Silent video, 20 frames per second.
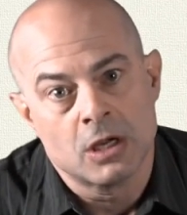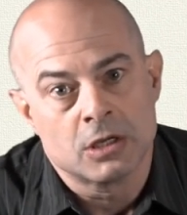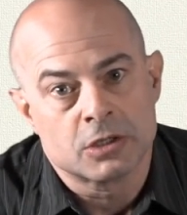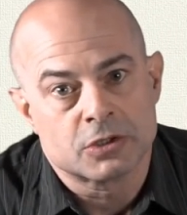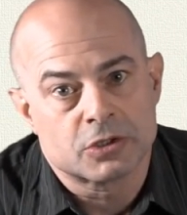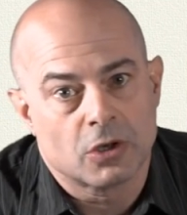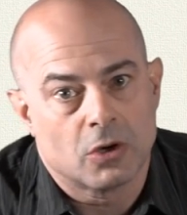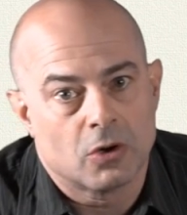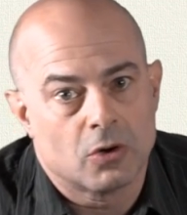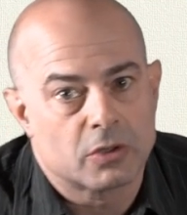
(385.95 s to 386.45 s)

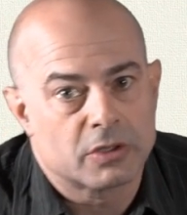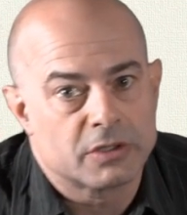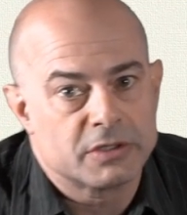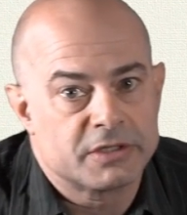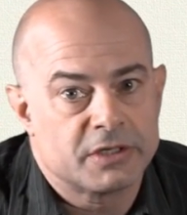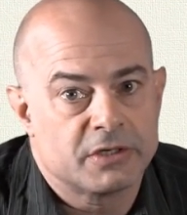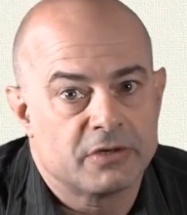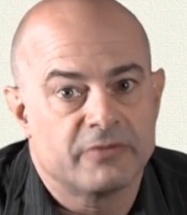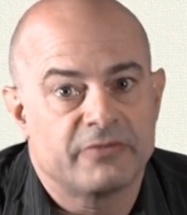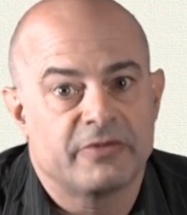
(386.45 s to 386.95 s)
So
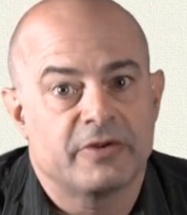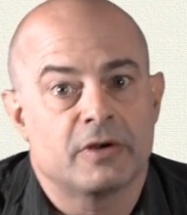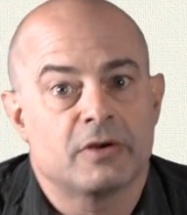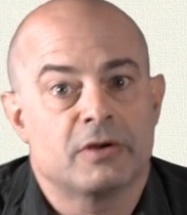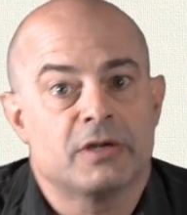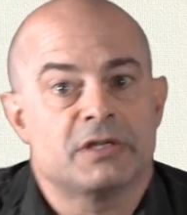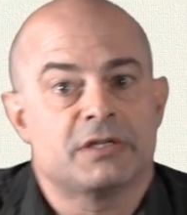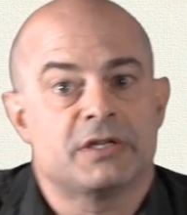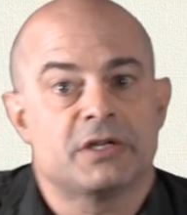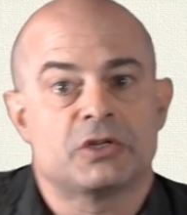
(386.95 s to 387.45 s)
consider
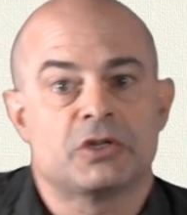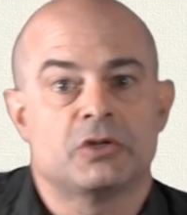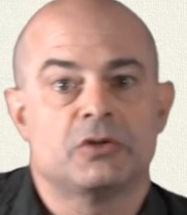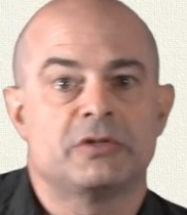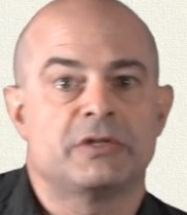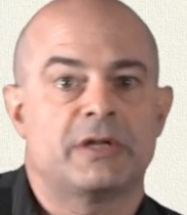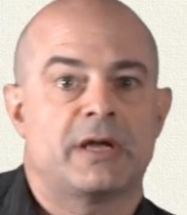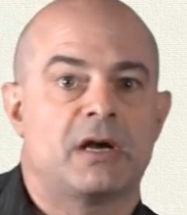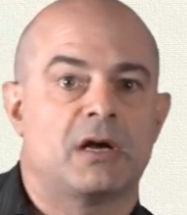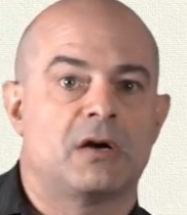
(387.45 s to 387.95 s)
various
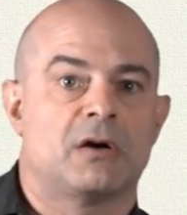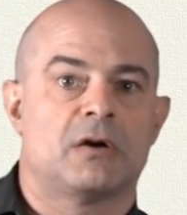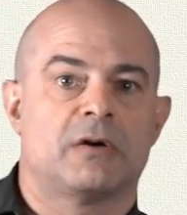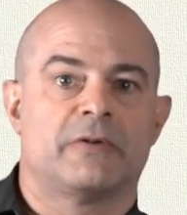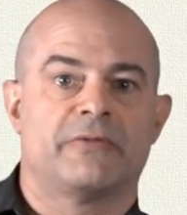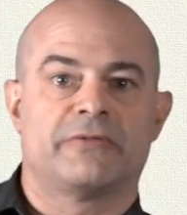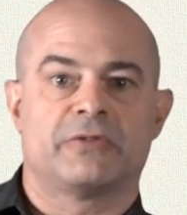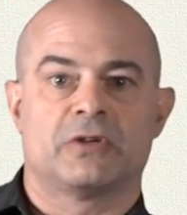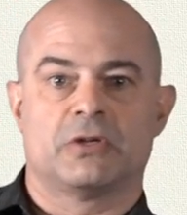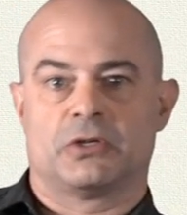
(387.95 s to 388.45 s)
issues that are
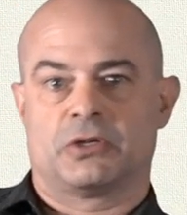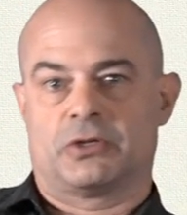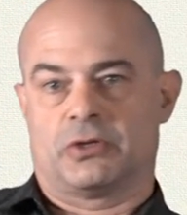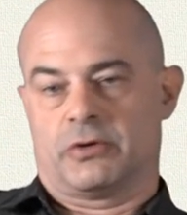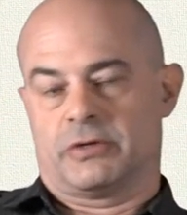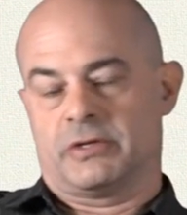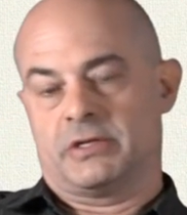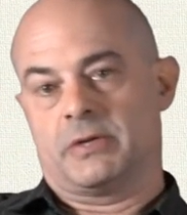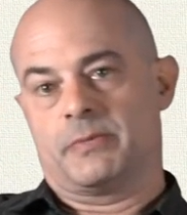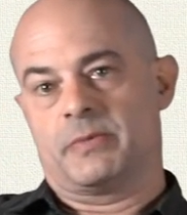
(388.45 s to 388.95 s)
of
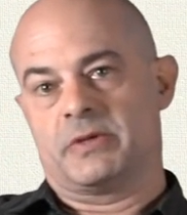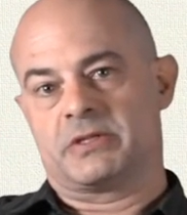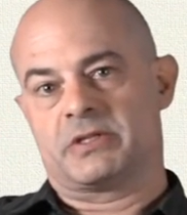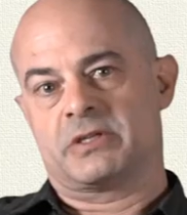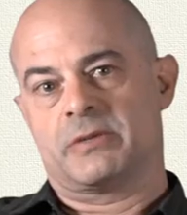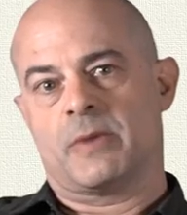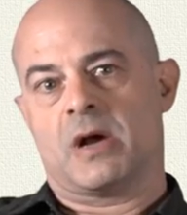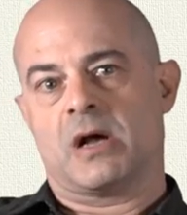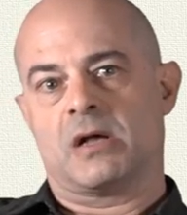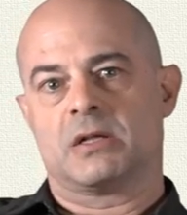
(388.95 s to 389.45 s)
concern in
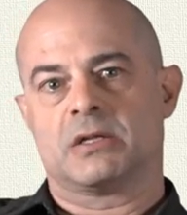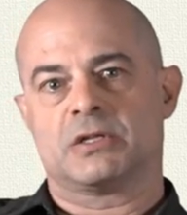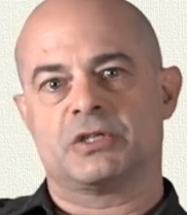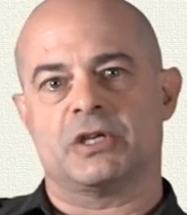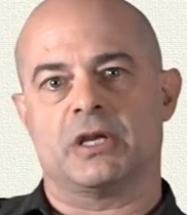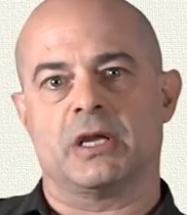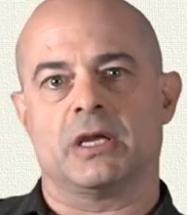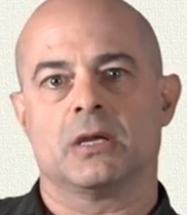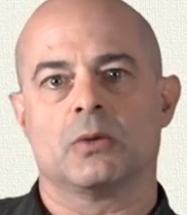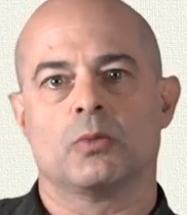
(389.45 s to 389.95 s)
epistemology.